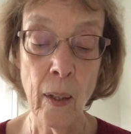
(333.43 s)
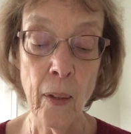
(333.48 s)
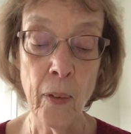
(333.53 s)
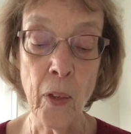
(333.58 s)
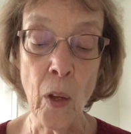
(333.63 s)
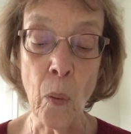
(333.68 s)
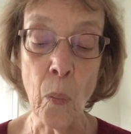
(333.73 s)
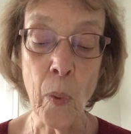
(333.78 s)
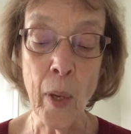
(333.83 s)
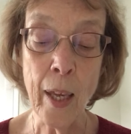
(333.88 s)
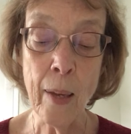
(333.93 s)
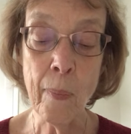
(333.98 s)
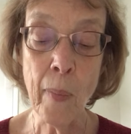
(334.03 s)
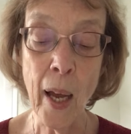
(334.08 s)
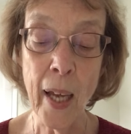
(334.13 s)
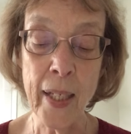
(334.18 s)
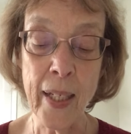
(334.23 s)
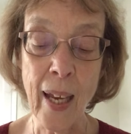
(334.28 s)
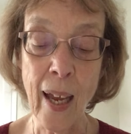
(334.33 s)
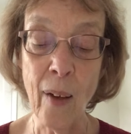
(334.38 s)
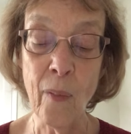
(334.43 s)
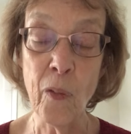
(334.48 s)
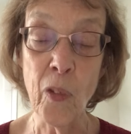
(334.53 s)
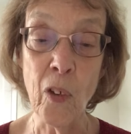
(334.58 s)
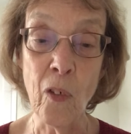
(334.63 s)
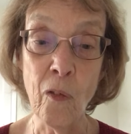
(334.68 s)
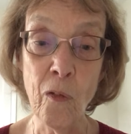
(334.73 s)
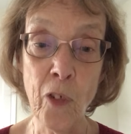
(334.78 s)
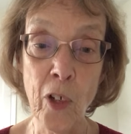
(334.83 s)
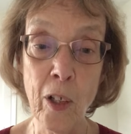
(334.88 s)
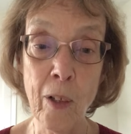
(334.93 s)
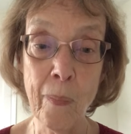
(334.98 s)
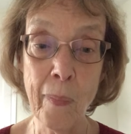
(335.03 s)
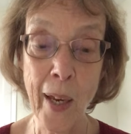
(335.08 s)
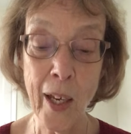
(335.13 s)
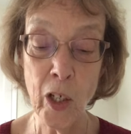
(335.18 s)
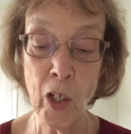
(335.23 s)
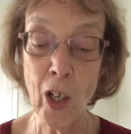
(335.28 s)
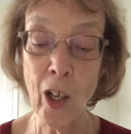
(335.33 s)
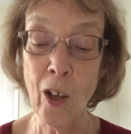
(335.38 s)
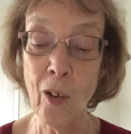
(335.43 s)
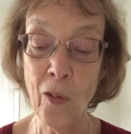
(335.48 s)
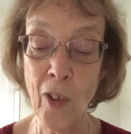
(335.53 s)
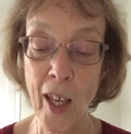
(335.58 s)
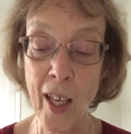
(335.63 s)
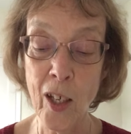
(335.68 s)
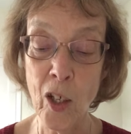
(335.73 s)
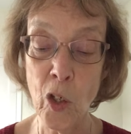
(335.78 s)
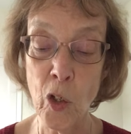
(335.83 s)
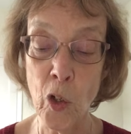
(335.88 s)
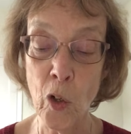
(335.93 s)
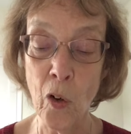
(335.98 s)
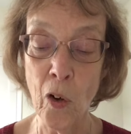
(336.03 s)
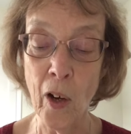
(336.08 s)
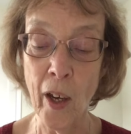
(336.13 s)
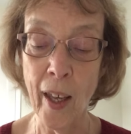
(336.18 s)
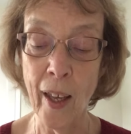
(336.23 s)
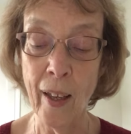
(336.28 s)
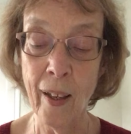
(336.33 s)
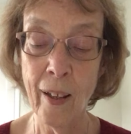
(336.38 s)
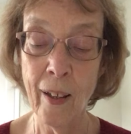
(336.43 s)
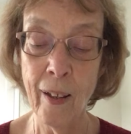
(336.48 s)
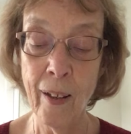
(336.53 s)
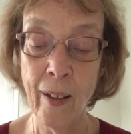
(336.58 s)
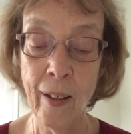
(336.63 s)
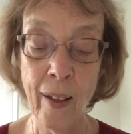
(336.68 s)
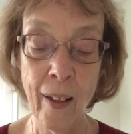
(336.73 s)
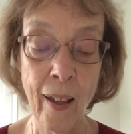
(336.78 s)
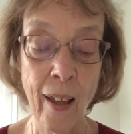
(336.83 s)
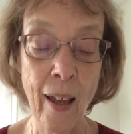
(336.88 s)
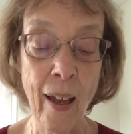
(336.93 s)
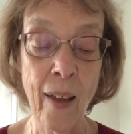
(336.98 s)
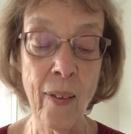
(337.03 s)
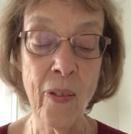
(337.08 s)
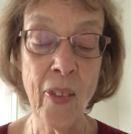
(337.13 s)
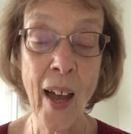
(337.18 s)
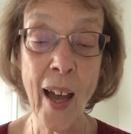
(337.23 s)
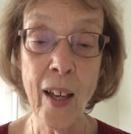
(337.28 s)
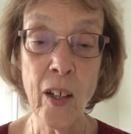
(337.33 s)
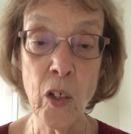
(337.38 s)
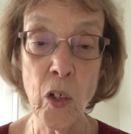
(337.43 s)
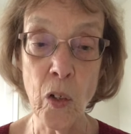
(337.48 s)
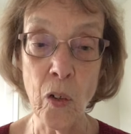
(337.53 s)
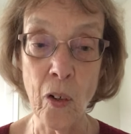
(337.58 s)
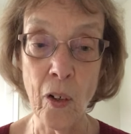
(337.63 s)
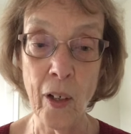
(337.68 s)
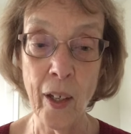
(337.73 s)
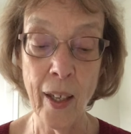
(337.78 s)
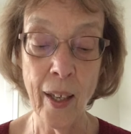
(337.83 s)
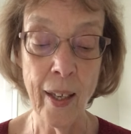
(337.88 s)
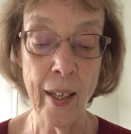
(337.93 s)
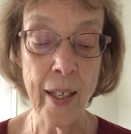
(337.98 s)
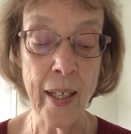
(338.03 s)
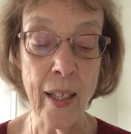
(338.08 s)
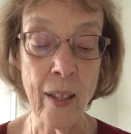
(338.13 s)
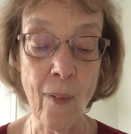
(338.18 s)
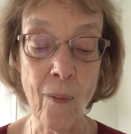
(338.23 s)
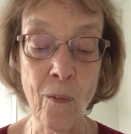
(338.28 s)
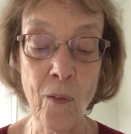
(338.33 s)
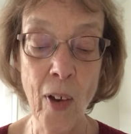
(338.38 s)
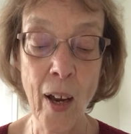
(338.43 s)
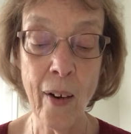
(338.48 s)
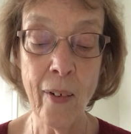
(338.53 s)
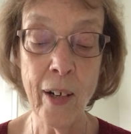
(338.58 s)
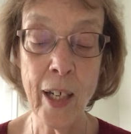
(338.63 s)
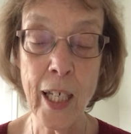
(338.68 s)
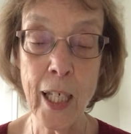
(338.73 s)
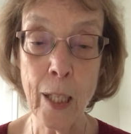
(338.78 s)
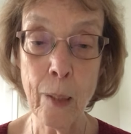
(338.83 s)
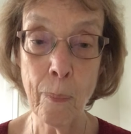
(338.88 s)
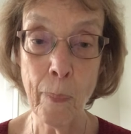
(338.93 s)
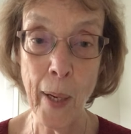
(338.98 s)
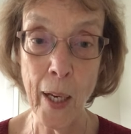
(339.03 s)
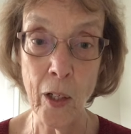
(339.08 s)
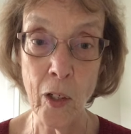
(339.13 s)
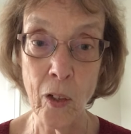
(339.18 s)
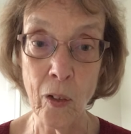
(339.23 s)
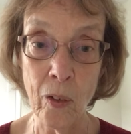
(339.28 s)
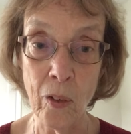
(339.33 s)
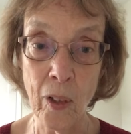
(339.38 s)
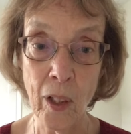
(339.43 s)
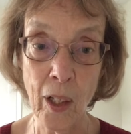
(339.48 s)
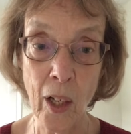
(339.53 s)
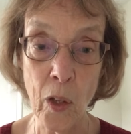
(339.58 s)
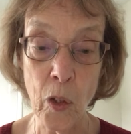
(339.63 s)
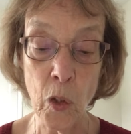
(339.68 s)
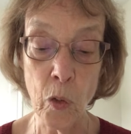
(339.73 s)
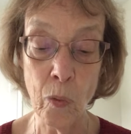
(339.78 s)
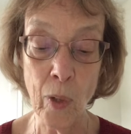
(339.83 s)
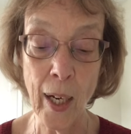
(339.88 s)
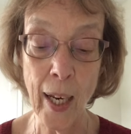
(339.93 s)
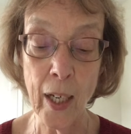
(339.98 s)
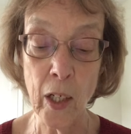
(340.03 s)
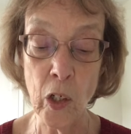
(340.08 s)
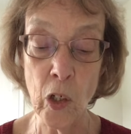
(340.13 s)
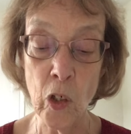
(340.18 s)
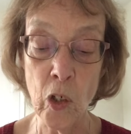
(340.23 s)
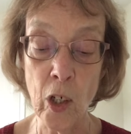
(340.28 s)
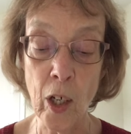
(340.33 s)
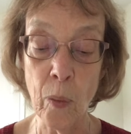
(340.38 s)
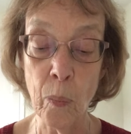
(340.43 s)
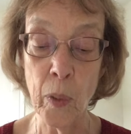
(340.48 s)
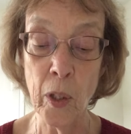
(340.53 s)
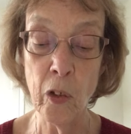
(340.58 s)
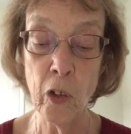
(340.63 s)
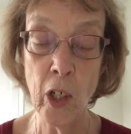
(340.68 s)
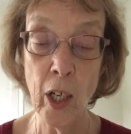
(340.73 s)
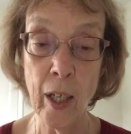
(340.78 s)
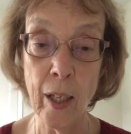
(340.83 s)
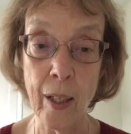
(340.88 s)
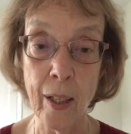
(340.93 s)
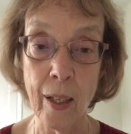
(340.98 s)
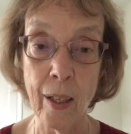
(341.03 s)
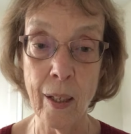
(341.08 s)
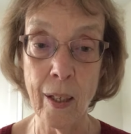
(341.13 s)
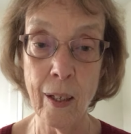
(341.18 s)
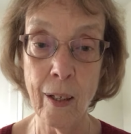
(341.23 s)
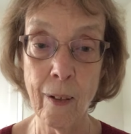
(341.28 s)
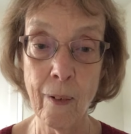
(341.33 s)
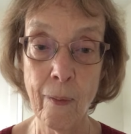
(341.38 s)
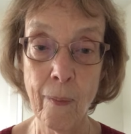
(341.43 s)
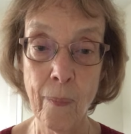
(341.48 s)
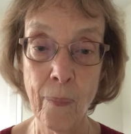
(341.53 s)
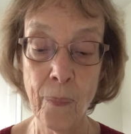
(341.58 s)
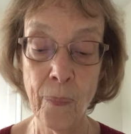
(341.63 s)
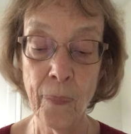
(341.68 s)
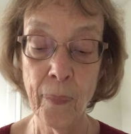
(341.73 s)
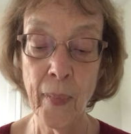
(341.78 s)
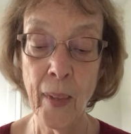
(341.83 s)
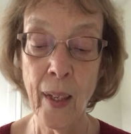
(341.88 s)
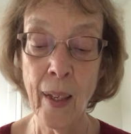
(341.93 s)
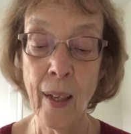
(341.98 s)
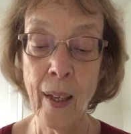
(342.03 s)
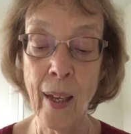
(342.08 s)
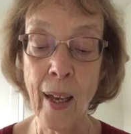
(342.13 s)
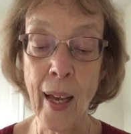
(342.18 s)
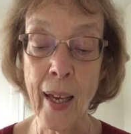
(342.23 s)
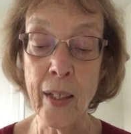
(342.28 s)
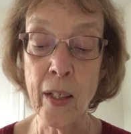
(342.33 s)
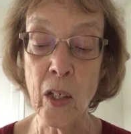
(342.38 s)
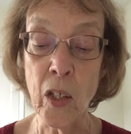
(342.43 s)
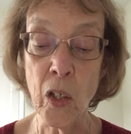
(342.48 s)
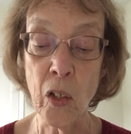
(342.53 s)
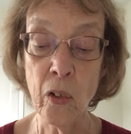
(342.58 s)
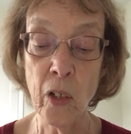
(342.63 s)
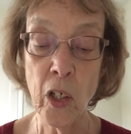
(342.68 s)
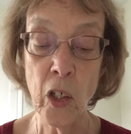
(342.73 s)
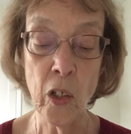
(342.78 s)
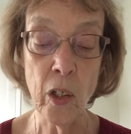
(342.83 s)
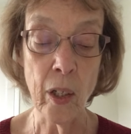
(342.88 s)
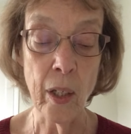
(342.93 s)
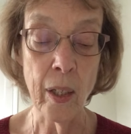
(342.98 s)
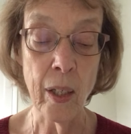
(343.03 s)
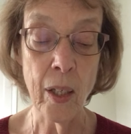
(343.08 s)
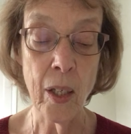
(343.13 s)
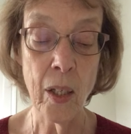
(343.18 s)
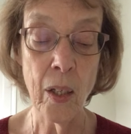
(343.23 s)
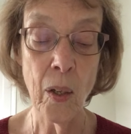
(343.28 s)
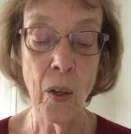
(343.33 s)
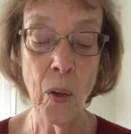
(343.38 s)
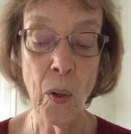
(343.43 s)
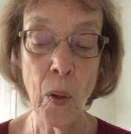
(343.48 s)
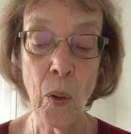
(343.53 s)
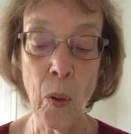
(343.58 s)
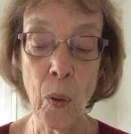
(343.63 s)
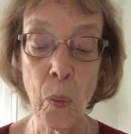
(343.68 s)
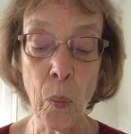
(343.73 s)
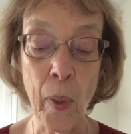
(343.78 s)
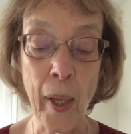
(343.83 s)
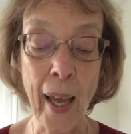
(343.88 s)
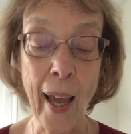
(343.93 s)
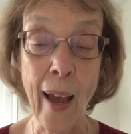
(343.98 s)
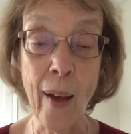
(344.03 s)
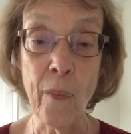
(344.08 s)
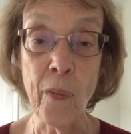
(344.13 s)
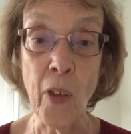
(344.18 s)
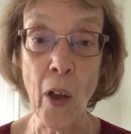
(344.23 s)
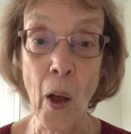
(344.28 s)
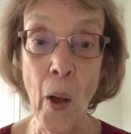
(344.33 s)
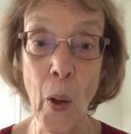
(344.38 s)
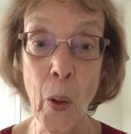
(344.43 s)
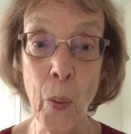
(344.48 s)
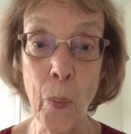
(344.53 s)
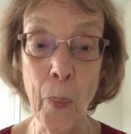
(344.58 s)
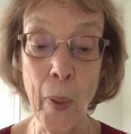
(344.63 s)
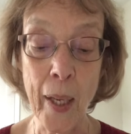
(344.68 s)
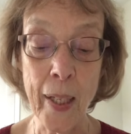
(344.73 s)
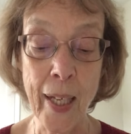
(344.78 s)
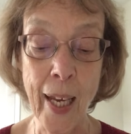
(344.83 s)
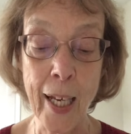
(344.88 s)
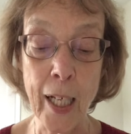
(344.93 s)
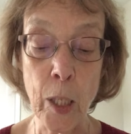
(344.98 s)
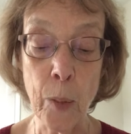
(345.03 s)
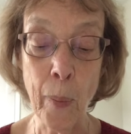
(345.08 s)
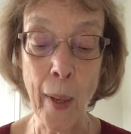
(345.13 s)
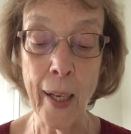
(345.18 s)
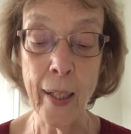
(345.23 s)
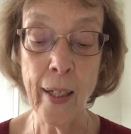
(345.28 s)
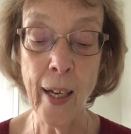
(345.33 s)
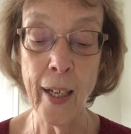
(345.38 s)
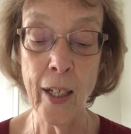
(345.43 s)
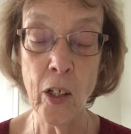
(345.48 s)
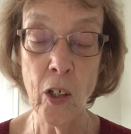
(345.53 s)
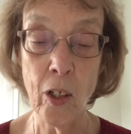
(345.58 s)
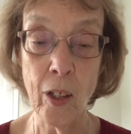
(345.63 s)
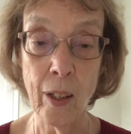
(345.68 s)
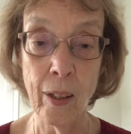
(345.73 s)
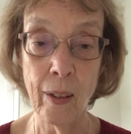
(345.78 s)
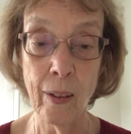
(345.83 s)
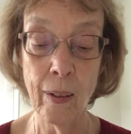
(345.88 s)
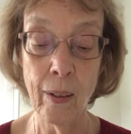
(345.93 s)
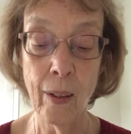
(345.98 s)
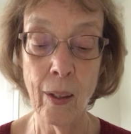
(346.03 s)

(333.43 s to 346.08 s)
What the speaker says: that we might have the full measure of His joy, and that joy is the very special close relationship with Jesus. And as Christians, we have the hope and expectation,